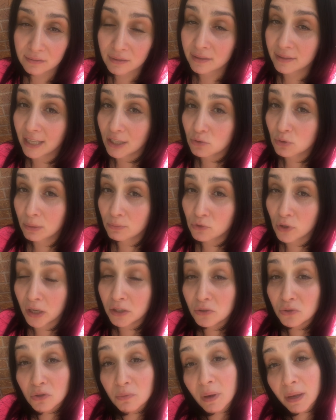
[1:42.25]
And that's what I'm
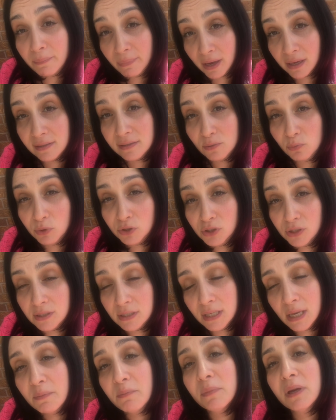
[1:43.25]
trying to do my best, which is
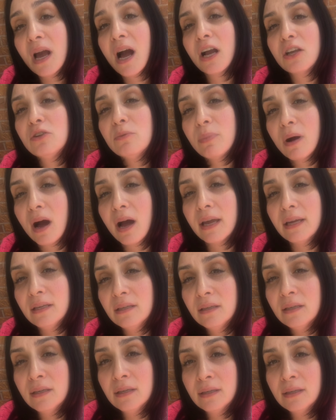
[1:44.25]
keep me occupied.